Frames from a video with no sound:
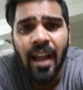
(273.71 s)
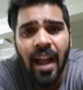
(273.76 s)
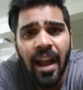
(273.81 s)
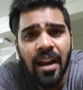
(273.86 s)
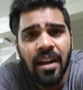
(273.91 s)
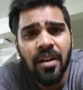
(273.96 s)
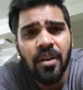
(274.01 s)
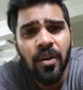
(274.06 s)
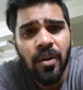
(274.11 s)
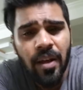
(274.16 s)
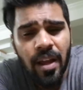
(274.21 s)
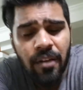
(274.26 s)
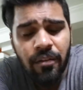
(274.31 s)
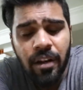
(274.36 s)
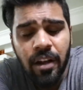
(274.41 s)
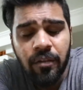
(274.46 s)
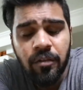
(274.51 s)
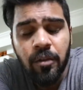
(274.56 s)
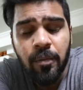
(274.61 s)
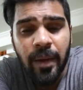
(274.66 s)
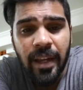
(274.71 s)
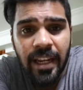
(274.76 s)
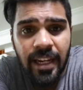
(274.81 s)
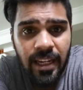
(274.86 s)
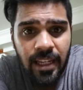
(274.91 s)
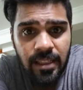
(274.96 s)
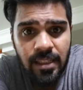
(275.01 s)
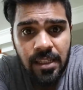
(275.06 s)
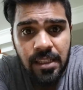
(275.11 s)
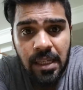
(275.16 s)
And oh yeah, one of the main
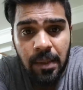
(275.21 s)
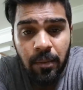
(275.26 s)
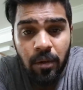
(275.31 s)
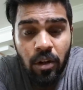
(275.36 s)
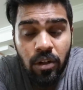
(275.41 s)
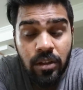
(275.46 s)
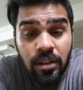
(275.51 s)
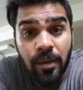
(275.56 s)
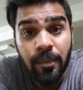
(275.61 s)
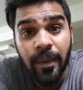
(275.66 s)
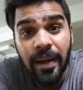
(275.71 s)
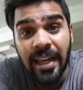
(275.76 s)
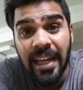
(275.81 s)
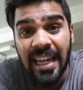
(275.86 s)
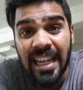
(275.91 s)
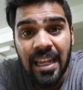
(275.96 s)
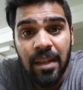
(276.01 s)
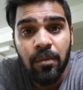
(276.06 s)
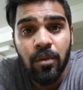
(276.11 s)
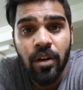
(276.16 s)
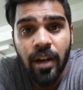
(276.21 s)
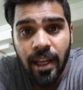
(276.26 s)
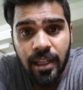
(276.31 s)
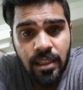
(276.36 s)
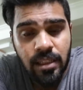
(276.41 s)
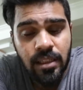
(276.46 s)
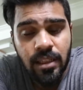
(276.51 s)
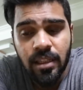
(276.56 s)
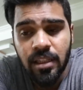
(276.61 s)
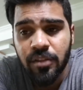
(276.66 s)
reasons I'm not gonna buy any more
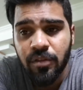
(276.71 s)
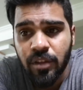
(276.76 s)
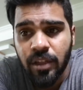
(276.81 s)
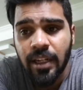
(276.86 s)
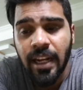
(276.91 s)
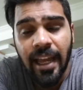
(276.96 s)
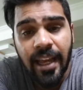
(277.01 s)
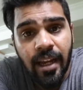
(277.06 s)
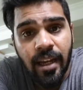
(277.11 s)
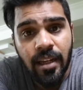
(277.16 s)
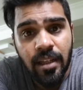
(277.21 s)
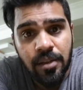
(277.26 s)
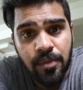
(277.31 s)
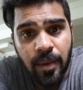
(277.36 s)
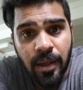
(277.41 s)
accessories for the Tiger is